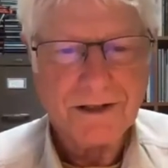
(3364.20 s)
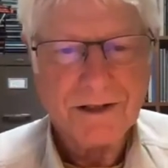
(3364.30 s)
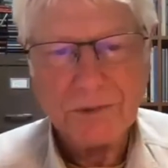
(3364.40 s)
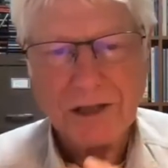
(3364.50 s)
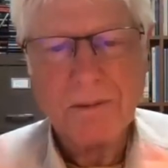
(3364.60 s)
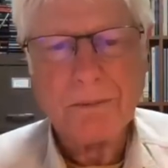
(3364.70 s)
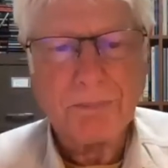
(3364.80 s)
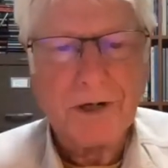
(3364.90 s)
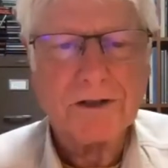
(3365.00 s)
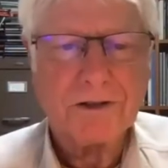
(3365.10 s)
Become a
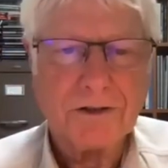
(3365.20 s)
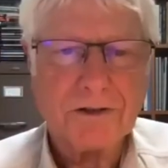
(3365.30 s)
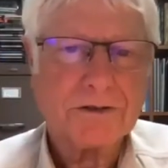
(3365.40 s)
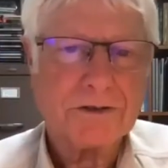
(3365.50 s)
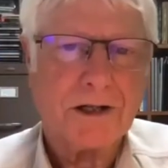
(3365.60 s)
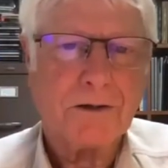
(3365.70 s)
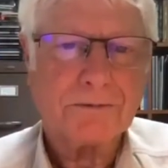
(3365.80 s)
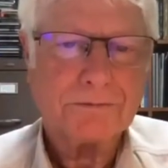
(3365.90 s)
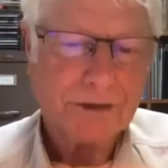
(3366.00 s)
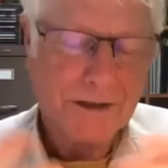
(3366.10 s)
predator yourself,
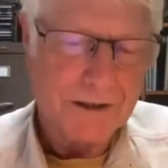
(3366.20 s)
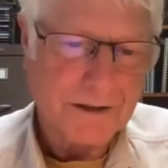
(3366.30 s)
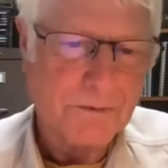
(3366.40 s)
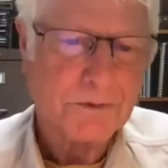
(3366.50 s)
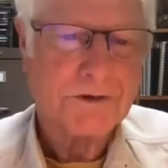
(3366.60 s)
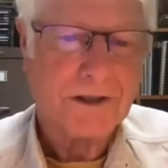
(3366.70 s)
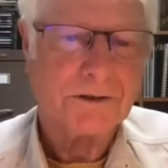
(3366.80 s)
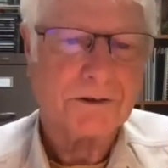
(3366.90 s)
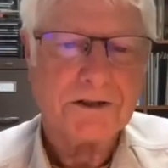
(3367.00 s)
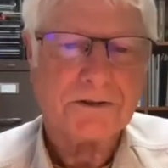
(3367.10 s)
and I won't say
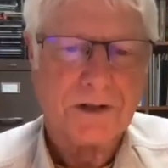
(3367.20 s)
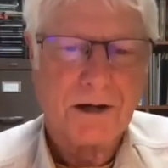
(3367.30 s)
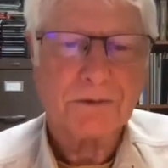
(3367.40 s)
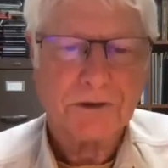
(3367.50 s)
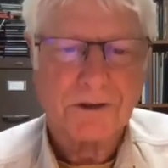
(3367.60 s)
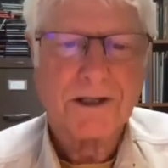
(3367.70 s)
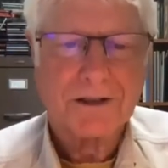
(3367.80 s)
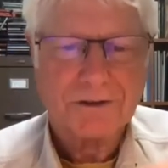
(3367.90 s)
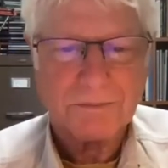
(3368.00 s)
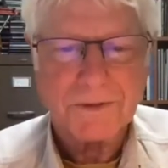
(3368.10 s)
you'll eat trout, but you'll
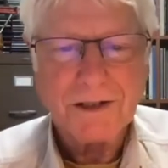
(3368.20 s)
catch them.